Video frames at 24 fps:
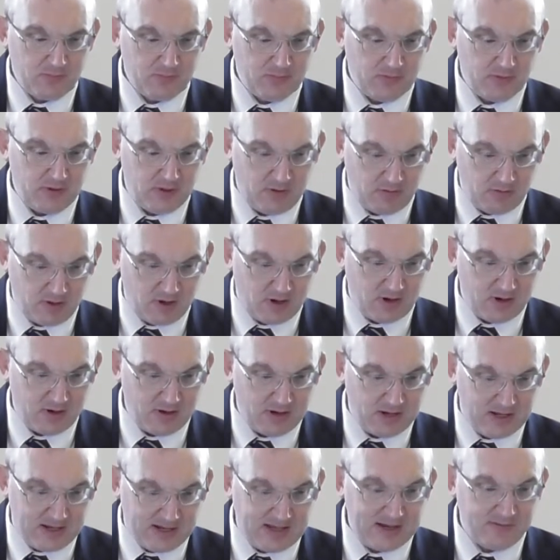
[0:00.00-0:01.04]
There are
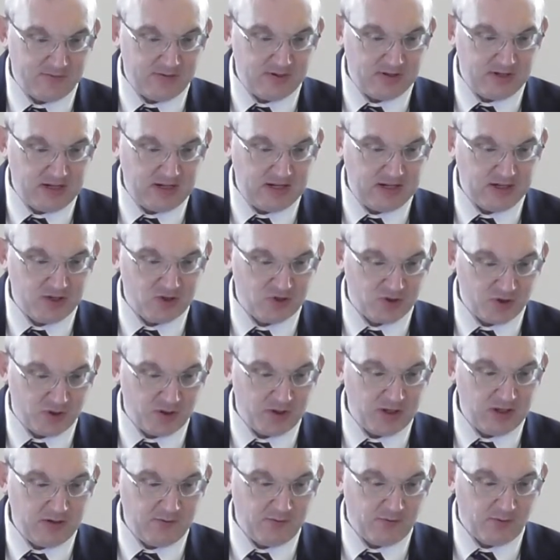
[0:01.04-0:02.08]
eleven days'
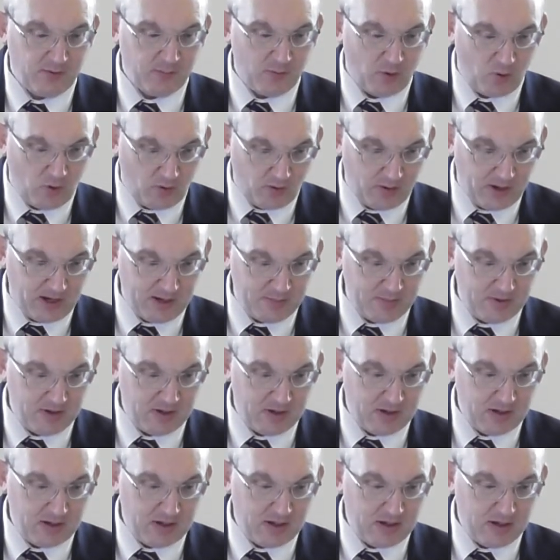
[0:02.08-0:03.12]
journey from Horeb,
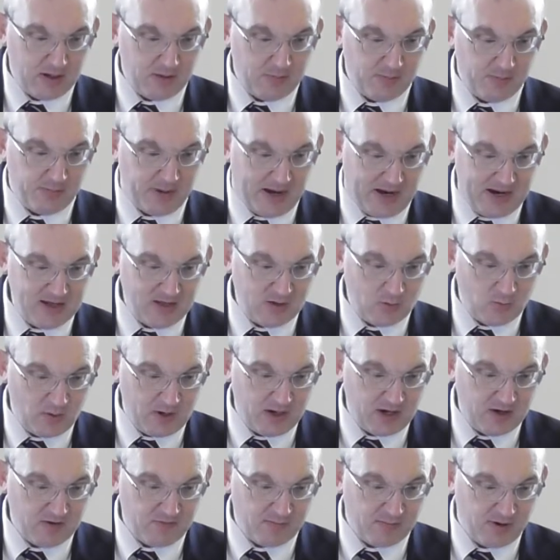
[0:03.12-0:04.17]
by the way
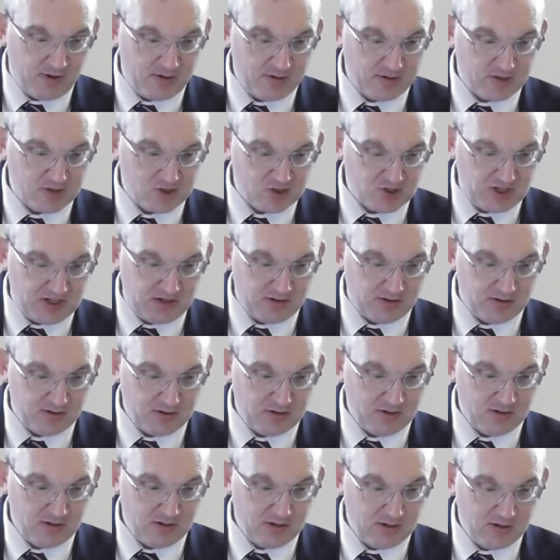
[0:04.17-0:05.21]
of Mount
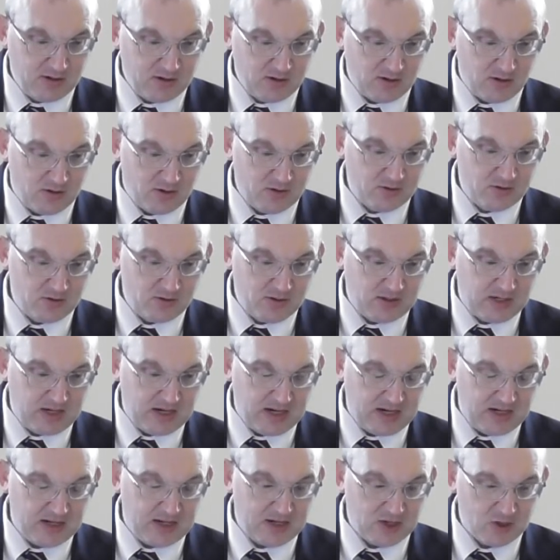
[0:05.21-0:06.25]
Seir, unto
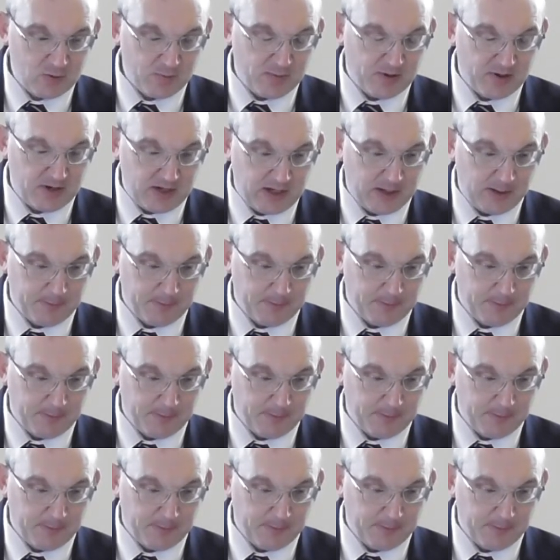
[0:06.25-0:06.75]
Kadesh Barnea.